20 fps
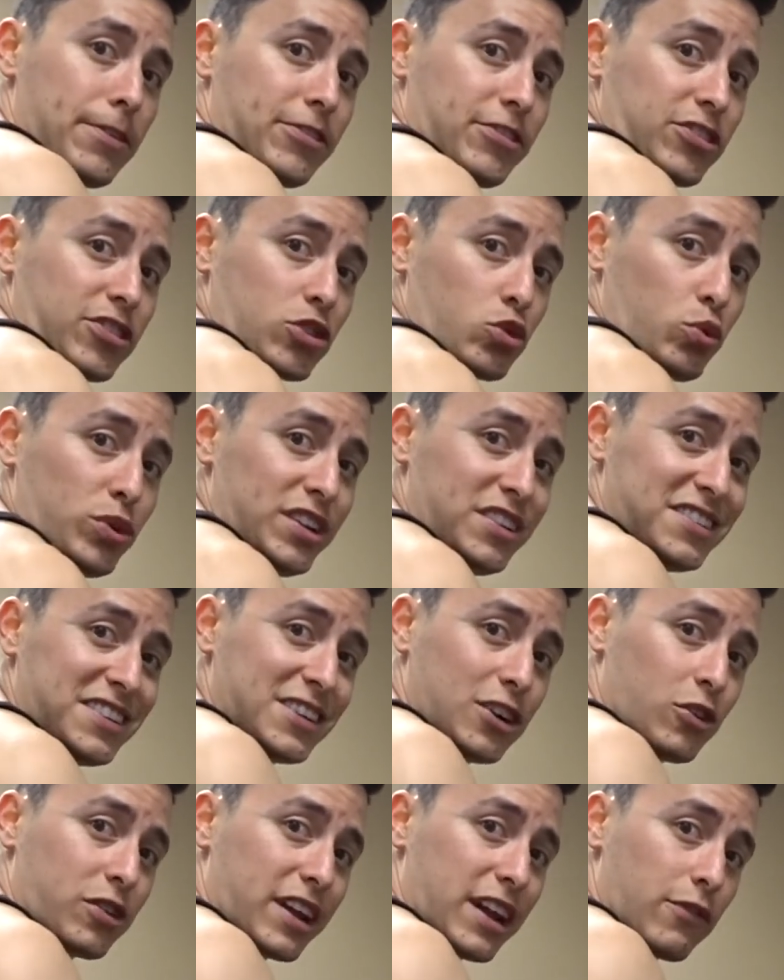Squeezing
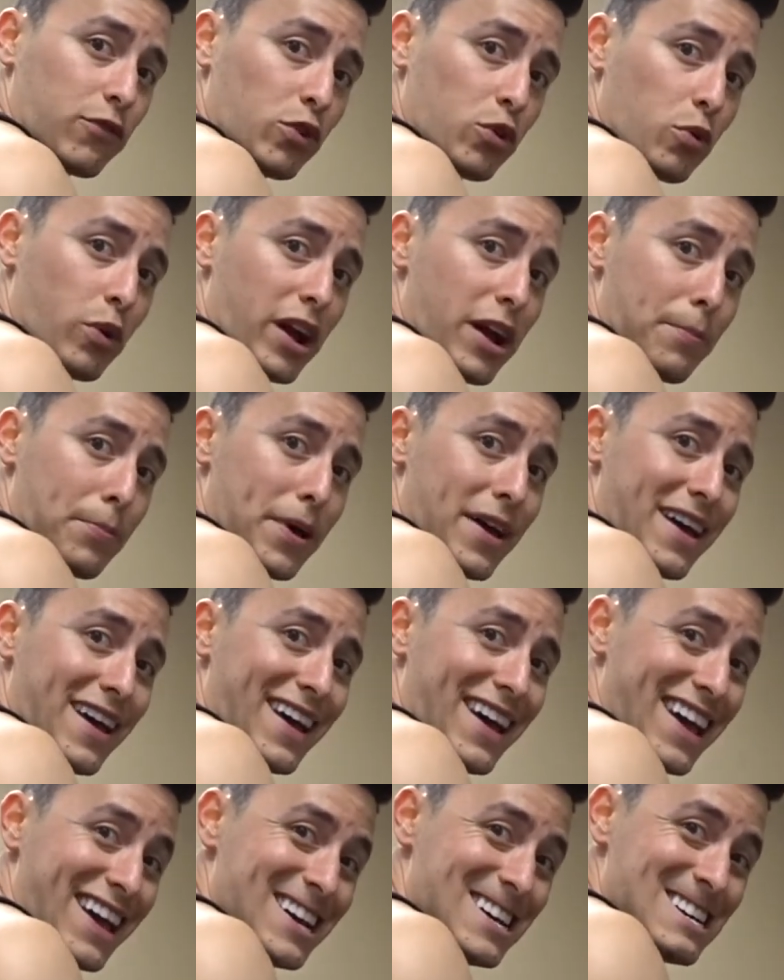on every rep
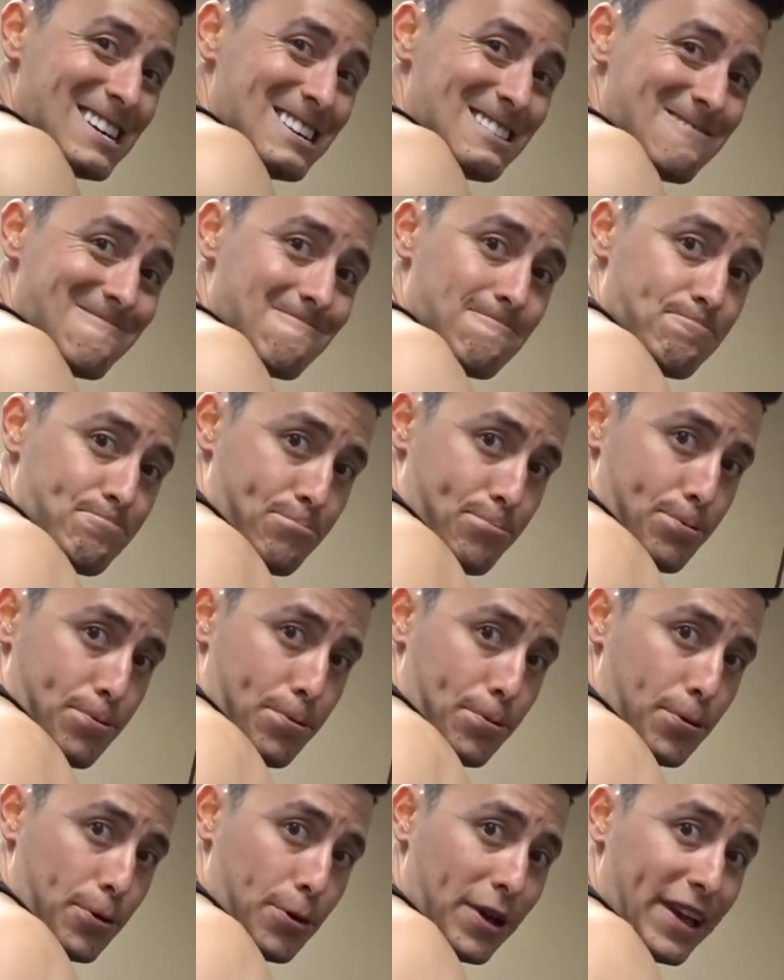
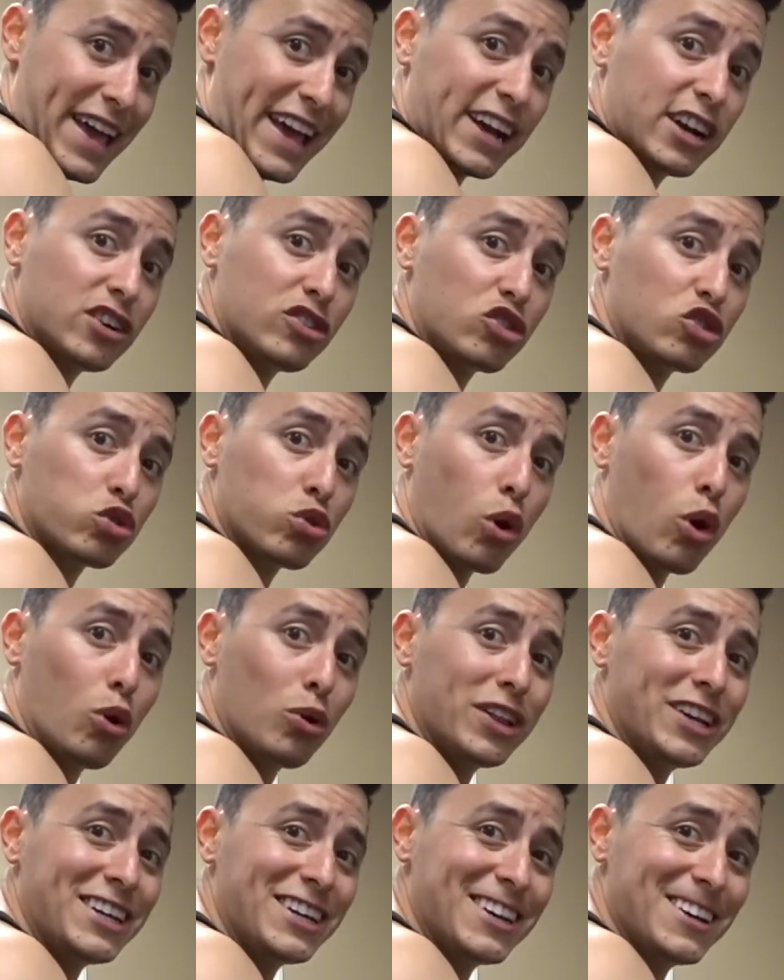and
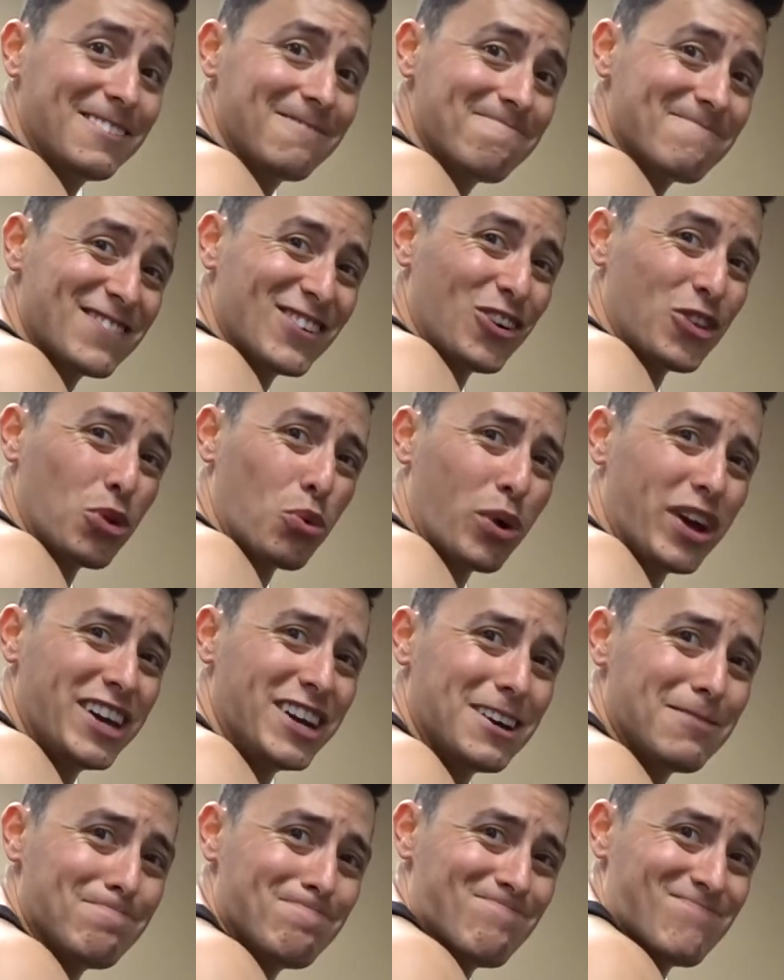controlling on the way
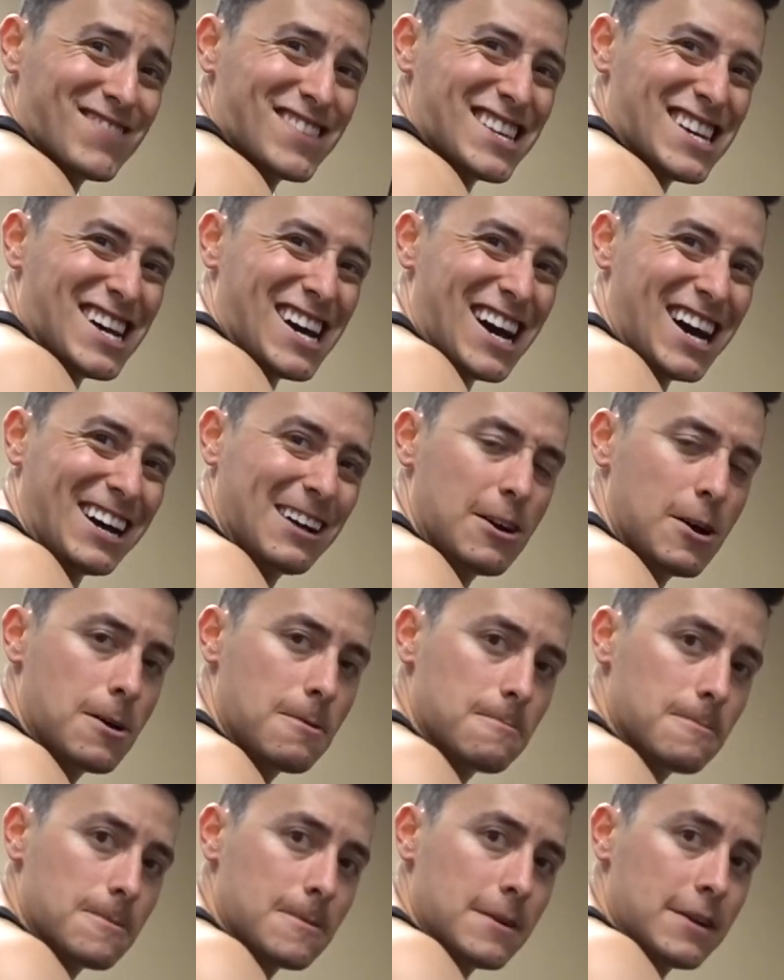up.
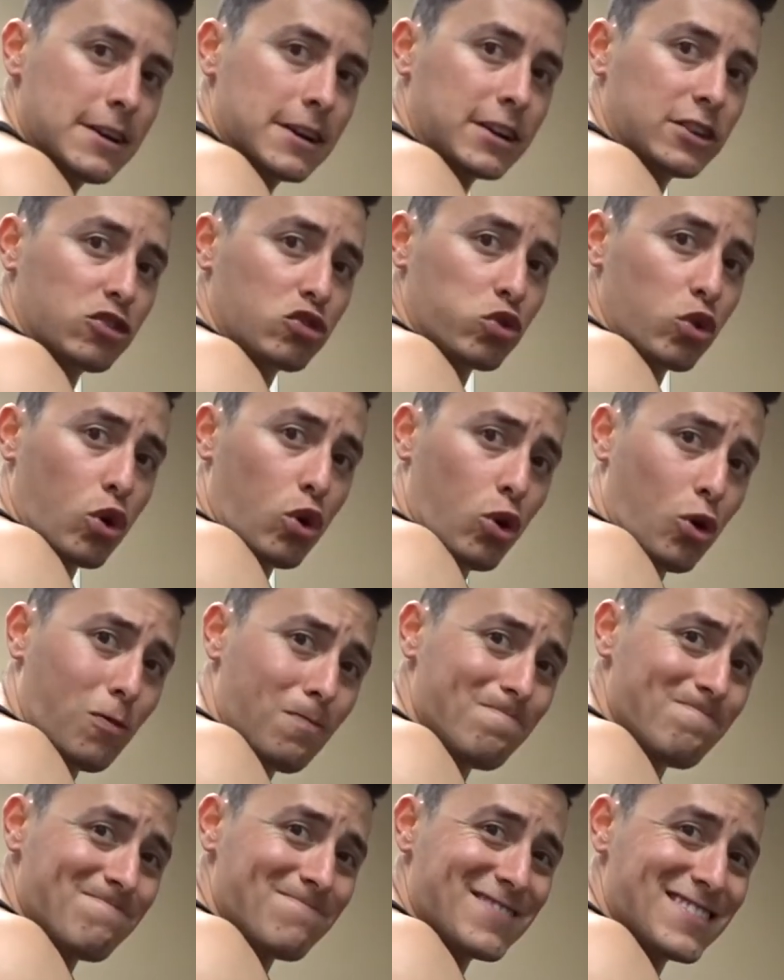
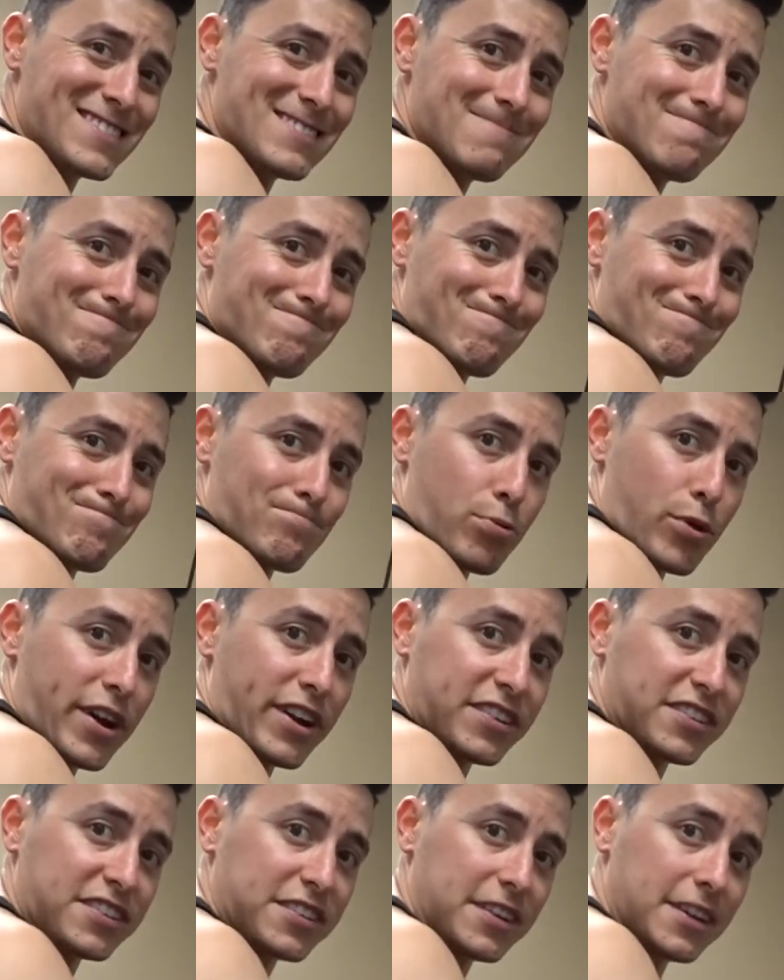Control,
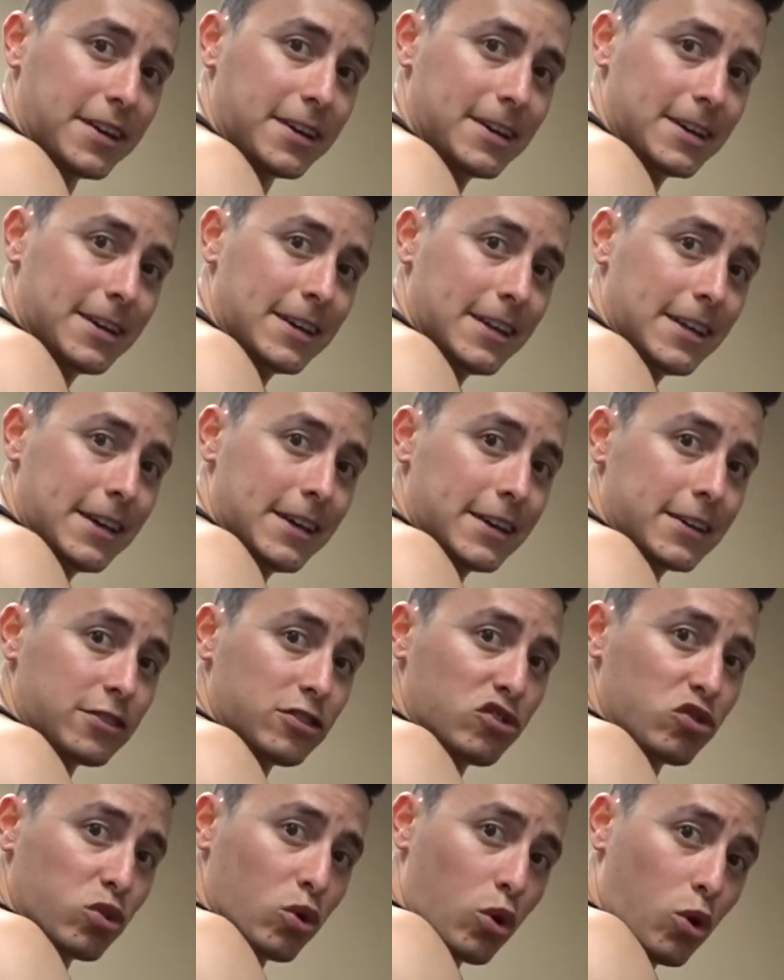press.
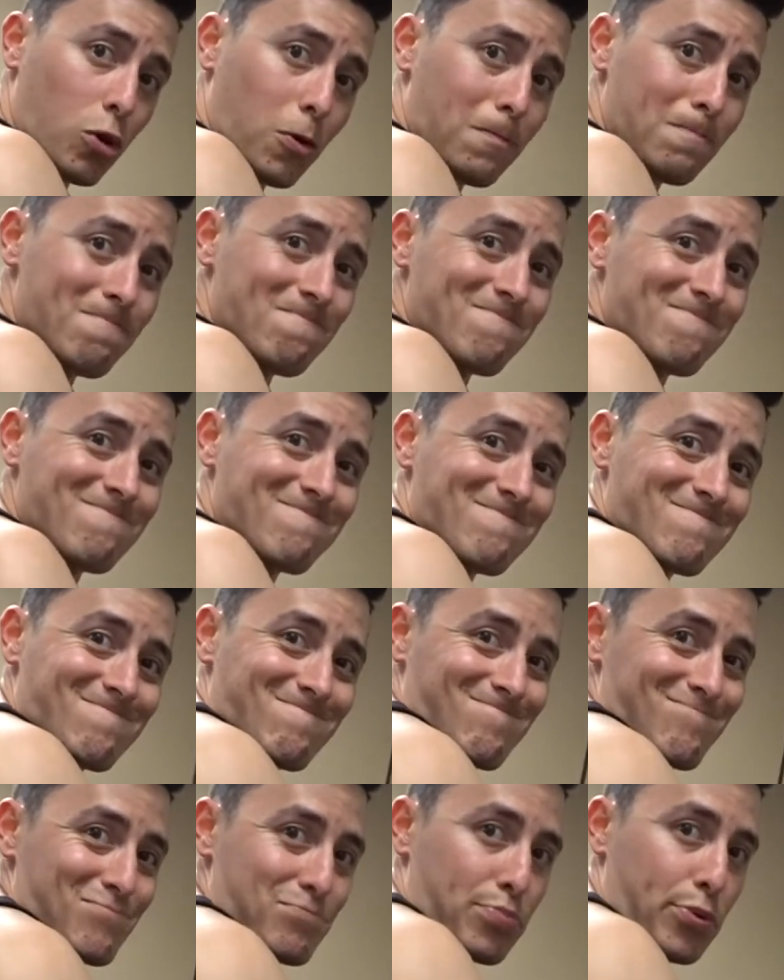Control,
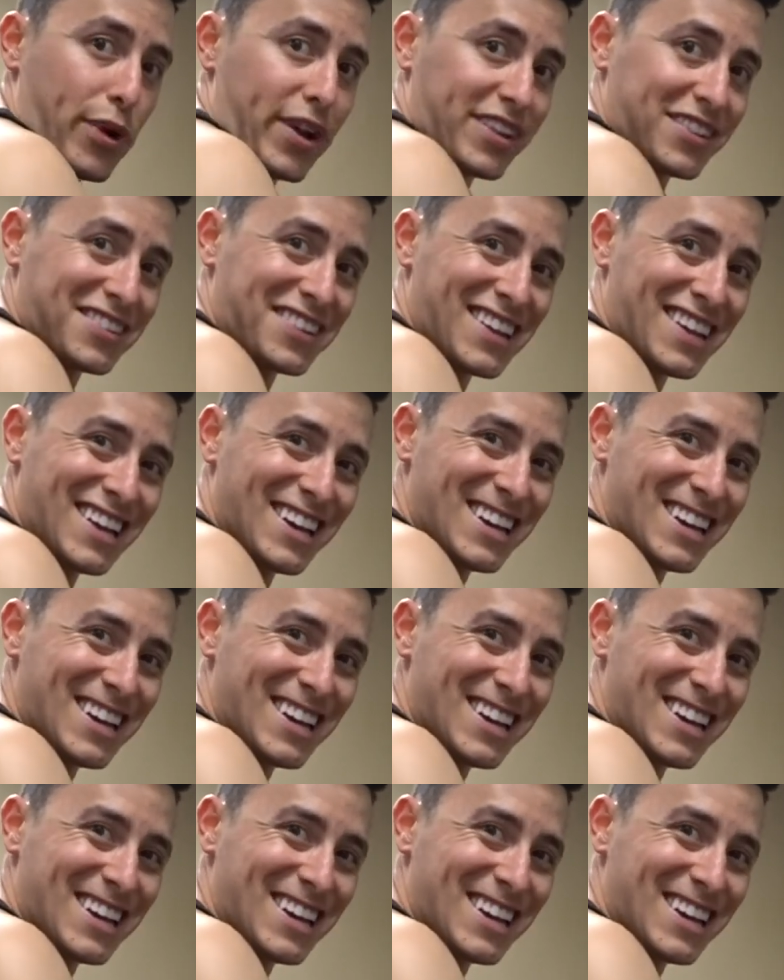press.